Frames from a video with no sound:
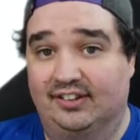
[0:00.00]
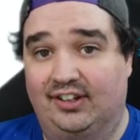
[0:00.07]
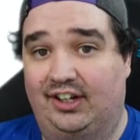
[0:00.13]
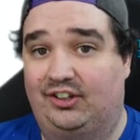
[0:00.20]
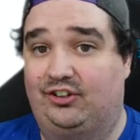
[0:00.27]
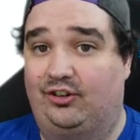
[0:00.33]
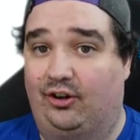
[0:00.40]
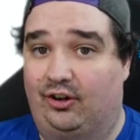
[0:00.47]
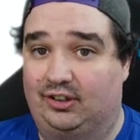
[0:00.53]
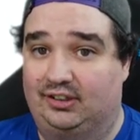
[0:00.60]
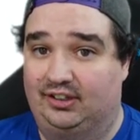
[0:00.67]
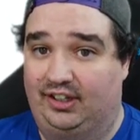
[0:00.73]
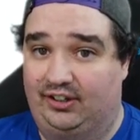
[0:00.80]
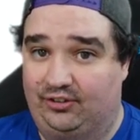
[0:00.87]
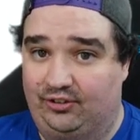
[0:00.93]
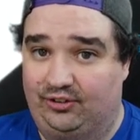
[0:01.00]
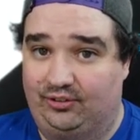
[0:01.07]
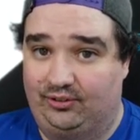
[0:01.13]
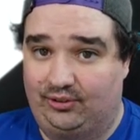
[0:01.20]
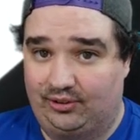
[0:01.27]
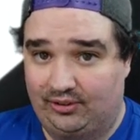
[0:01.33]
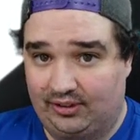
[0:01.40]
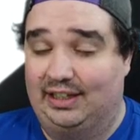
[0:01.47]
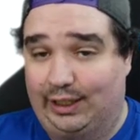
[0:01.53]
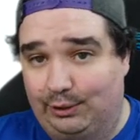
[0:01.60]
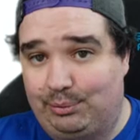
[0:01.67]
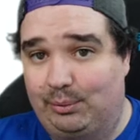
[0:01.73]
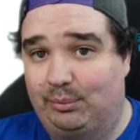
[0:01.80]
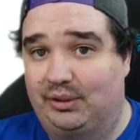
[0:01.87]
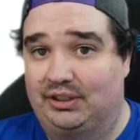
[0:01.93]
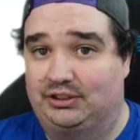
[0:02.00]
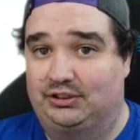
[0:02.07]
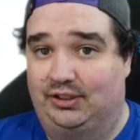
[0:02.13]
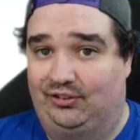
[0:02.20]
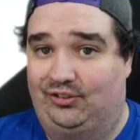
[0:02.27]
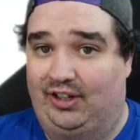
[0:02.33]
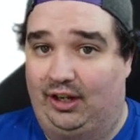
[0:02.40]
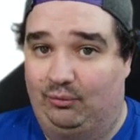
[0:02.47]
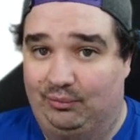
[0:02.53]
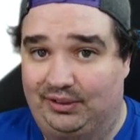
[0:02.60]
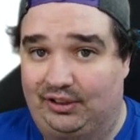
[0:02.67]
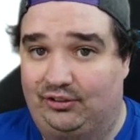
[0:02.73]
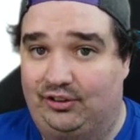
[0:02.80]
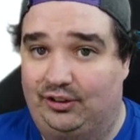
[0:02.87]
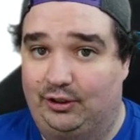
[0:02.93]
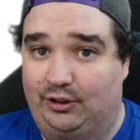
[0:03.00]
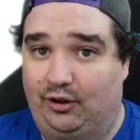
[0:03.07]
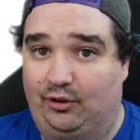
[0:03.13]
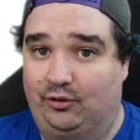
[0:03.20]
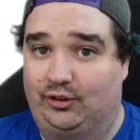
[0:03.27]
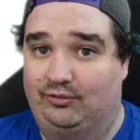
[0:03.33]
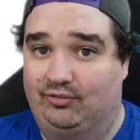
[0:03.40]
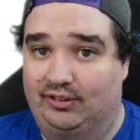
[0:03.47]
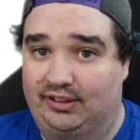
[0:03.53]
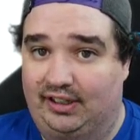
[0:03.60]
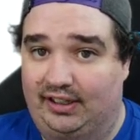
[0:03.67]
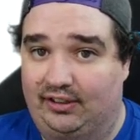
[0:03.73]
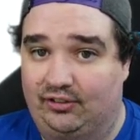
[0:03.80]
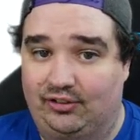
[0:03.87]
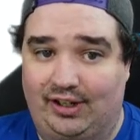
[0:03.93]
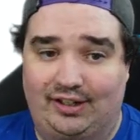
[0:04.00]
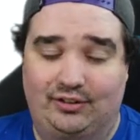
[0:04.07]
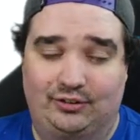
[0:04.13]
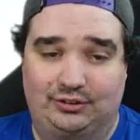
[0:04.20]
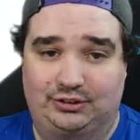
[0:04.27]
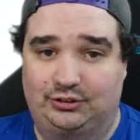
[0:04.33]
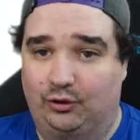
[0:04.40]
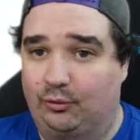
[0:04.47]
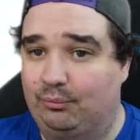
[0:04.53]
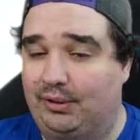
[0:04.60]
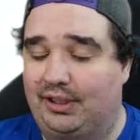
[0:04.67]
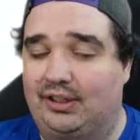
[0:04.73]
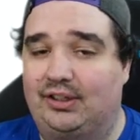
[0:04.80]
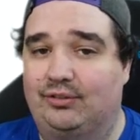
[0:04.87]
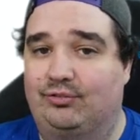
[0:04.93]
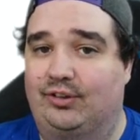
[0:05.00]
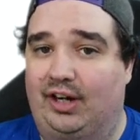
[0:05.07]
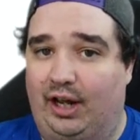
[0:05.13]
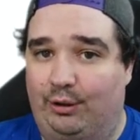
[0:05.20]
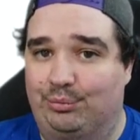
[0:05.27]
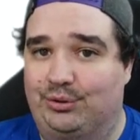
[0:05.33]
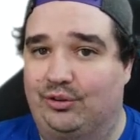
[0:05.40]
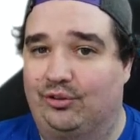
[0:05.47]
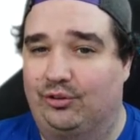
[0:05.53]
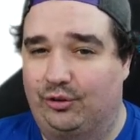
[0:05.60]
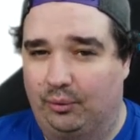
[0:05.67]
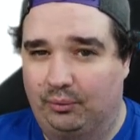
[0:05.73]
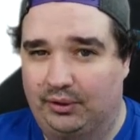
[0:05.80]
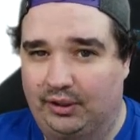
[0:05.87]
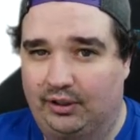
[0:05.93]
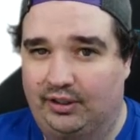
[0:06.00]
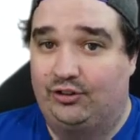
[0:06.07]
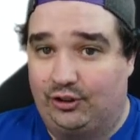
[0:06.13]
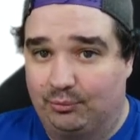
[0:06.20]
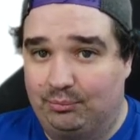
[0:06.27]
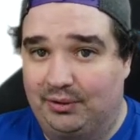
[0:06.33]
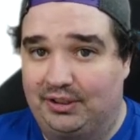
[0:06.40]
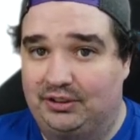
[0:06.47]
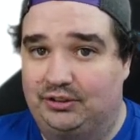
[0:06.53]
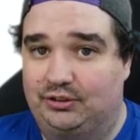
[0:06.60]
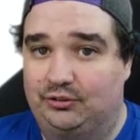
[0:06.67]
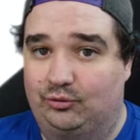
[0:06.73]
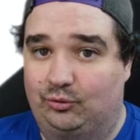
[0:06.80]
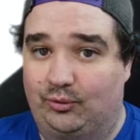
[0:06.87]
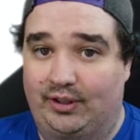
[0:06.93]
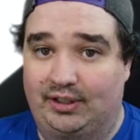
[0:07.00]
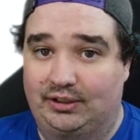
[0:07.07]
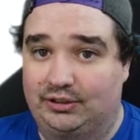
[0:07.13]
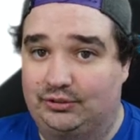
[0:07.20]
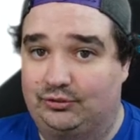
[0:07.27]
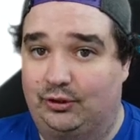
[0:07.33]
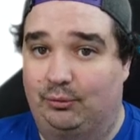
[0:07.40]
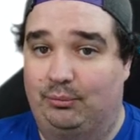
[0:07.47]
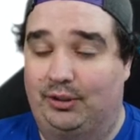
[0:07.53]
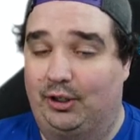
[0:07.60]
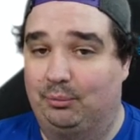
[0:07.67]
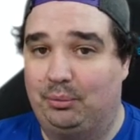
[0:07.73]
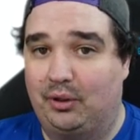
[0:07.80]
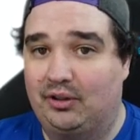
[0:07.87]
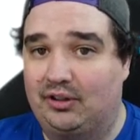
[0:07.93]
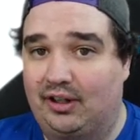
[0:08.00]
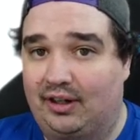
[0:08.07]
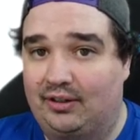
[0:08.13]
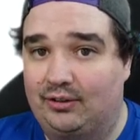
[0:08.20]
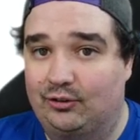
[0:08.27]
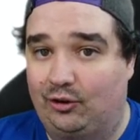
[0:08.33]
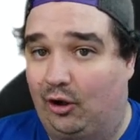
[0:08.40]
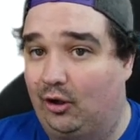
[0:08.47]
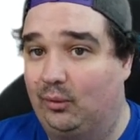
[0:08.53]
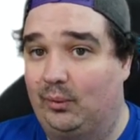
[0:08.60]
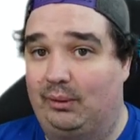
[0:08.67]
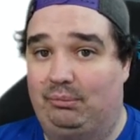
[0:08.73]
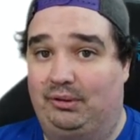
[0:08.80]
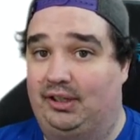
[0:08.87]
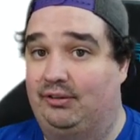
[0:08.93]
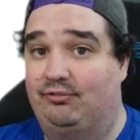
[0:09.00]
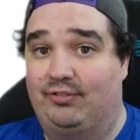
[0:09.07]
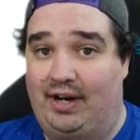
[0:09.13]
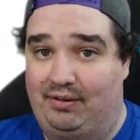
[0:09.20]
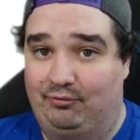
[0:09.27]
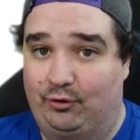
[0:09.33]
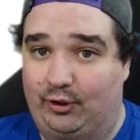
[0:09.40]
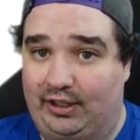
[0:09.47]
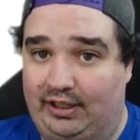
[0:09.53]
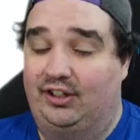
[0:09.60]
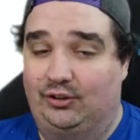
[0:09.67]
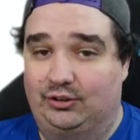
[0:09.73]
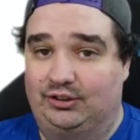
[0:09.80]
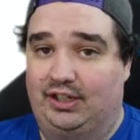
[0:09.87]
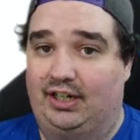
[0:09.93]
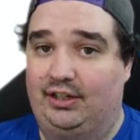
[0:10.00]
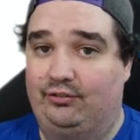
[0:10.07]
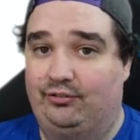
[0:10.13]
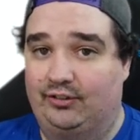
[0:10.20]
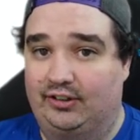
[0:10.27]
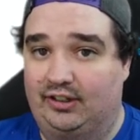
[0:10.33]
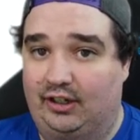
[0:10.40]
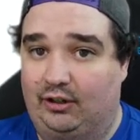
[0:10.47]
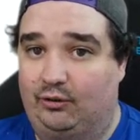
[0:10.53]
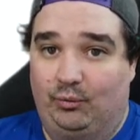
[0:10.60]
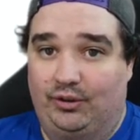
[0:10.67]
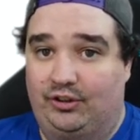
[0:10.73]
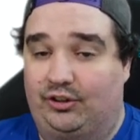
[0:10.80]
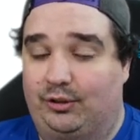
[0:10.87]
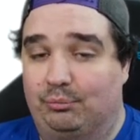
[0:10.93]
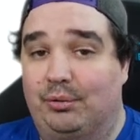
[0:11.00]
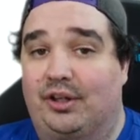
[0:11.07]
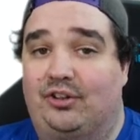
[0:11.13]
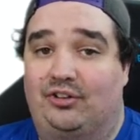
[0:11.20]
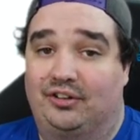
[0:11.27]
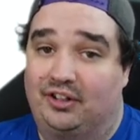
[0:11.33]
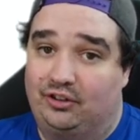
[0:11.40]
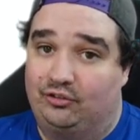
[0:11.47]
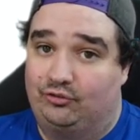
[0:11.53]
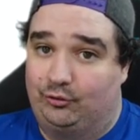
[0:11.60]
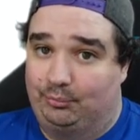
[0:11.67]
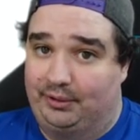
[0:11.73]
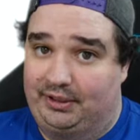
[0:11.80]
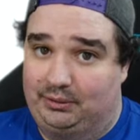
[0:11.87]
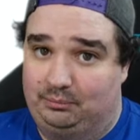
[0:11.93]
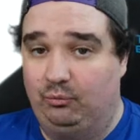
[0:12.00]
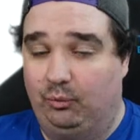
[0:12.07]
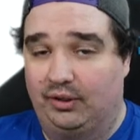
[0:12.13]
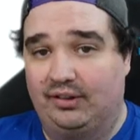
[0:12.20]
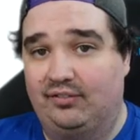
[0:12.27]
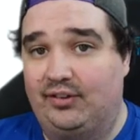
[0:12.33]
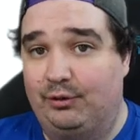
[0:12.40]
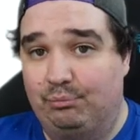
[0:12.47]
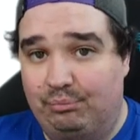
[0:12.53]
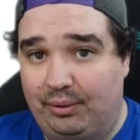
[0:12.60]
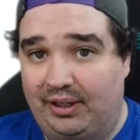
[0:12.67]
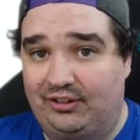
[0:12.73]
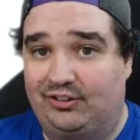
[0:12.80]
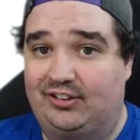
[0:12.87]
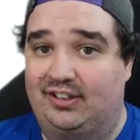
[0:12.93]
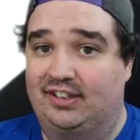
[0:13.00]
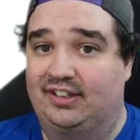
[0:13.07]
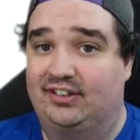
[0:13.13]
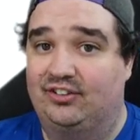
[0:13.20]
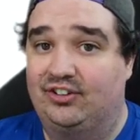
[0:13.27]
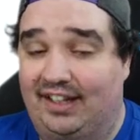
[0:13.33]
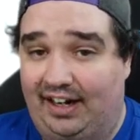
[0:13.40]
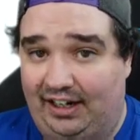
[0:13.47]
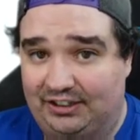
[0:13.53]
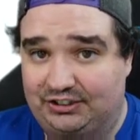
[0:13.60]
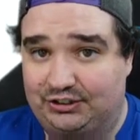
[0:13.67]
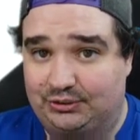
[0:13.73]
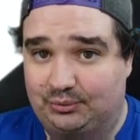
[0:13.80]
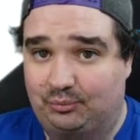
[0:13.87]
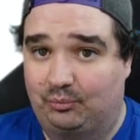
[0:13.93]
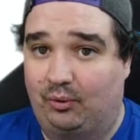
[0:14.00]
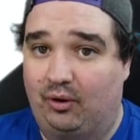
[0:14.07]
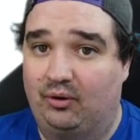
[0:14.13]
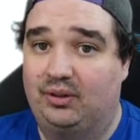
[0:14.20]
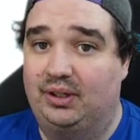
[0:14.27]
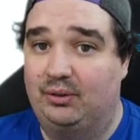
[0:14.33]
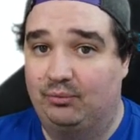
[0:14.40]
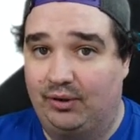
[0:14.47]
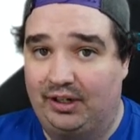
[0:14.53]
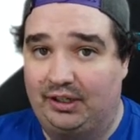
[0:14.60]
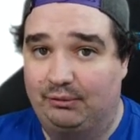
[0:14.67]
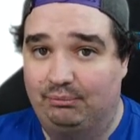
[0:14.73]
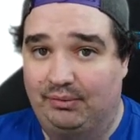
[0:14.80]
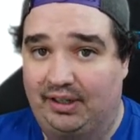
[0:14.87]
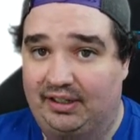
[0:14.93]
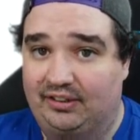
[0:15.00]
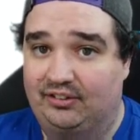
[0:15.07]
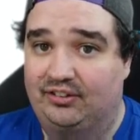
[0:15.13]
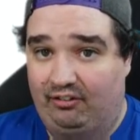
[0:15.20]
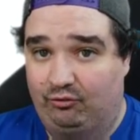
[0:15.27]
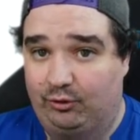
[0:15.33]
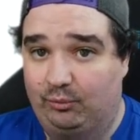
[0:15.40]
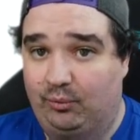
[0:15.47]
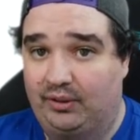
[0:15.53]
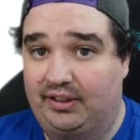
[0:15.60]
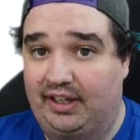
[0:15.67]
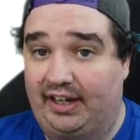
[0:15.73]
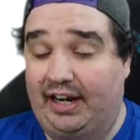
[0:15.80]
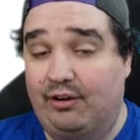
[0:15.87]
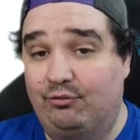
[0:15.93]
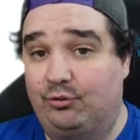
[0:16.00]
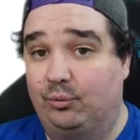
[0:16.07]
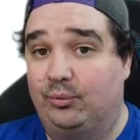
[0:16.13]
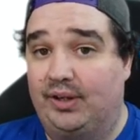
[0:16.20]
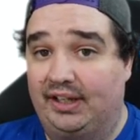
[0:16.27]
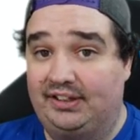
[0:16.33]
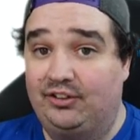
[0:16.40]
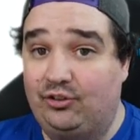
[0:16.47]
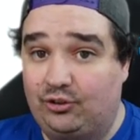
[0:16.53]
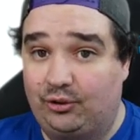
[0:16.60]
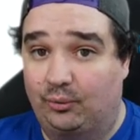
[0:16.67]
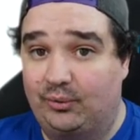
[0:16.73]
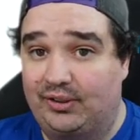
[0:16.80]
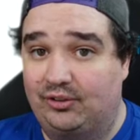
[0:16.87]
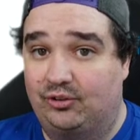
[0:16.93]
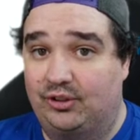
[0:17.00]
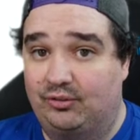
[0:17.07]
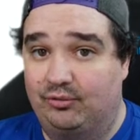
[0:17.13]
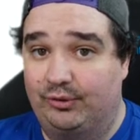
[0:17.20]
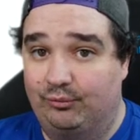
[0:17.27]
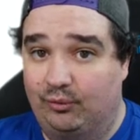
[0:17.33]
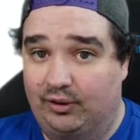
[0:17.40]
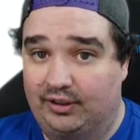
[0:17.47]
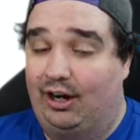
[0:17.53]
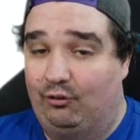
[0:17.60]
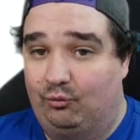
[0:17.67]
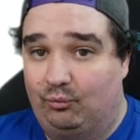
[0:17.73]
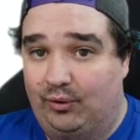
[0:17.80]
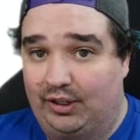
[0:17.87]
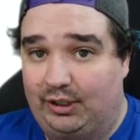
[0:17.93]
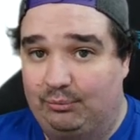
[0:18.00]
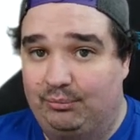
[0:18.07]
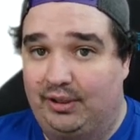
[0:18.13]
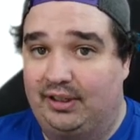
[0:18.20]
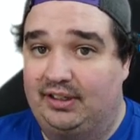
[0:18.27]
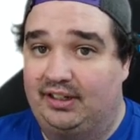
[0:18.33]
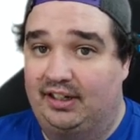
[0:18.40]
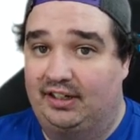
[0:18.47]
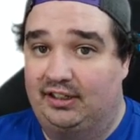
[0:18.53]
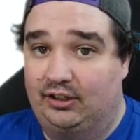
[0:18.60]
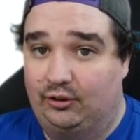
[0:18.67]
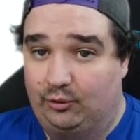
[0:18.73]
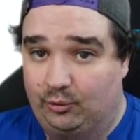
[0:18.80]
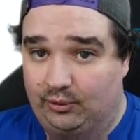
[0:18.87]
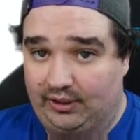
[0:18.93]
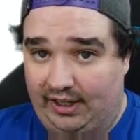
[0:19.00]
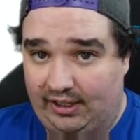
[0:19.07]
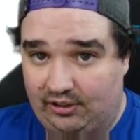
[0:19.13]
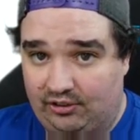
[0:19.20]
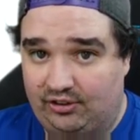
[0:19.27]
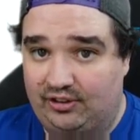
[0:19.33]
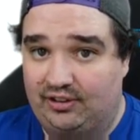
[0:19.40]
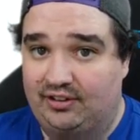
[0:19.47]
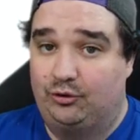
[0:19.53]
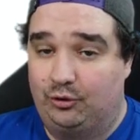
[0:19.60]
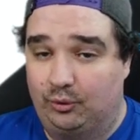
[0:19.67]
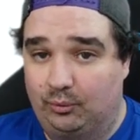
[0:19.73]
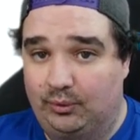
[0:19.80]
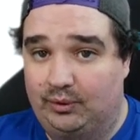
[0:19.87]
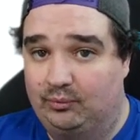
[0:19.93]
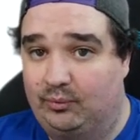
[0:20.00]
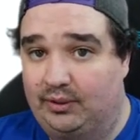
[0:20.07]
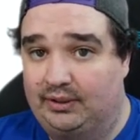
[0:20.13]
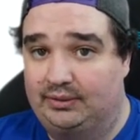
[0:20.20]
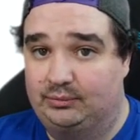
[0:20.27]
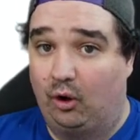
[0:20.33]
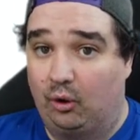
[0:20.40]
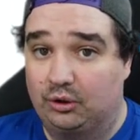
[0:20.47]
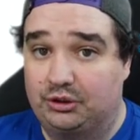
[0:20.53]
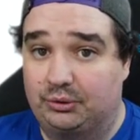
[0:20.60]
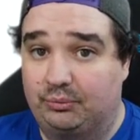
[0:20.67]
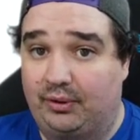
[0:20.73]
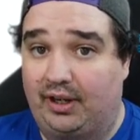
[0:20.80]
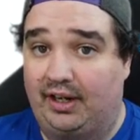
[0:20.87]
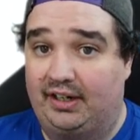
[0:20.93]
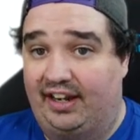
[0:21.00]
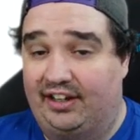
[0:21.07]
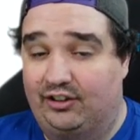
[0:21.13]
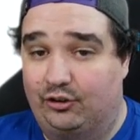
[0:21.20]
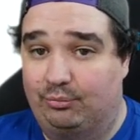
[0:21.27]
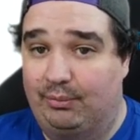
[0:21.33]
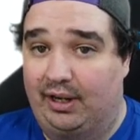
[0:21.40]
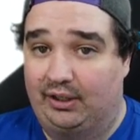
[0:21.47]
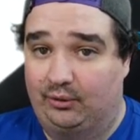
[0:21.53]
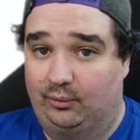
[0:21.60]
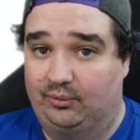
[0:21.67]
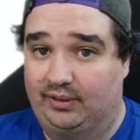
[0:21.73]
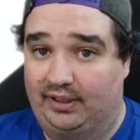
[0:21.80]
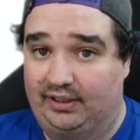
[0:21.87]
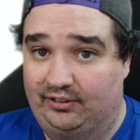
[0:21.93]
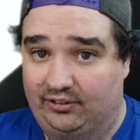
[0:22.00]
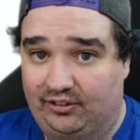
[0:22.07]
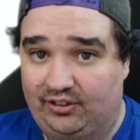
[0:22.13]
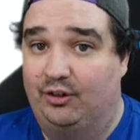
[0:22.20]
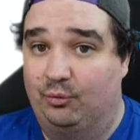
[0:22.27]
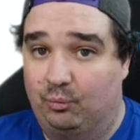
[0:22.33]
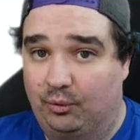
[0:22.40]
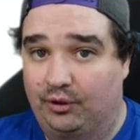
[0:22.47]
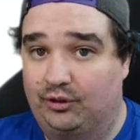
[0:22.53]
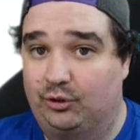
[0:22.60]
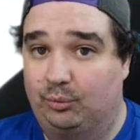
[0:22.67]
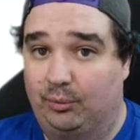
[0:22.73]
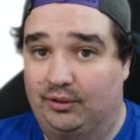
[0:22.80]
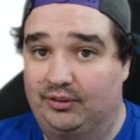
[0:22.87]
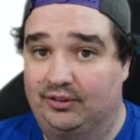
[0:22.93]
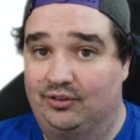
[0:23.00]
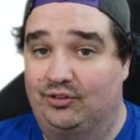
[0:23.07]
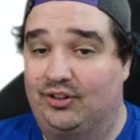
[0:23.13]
Let's talk lenses. A lot of people get stressed out when they see the cost of a lens and there's so many different options going on. Some lenses range from a couple hundred dollars all the way up to like five grand and you're trying to figure out what's the best lens for me. One of the best things that I strongly recommend everyone get, if you get the Sony ZV-1, I recommend getting the Ulanzi 2-in-1 ultra-wide and macro lens. It works wonders.